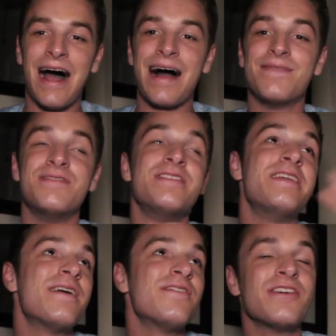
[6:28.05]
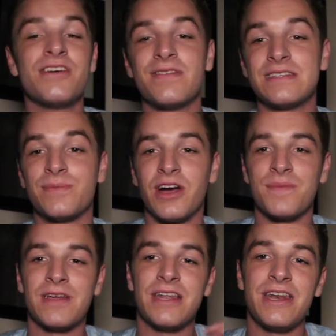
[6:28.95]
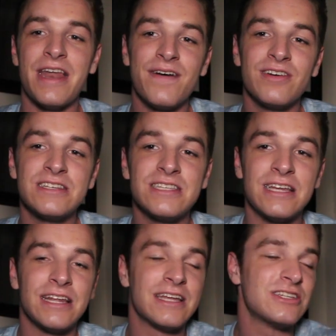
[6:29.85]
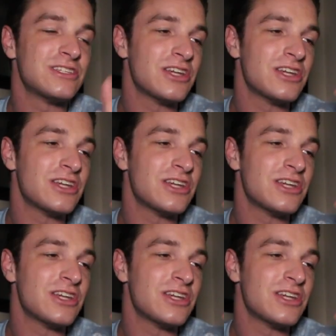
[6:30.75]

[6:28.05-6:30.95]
I've never heard of this apartment, never seen it,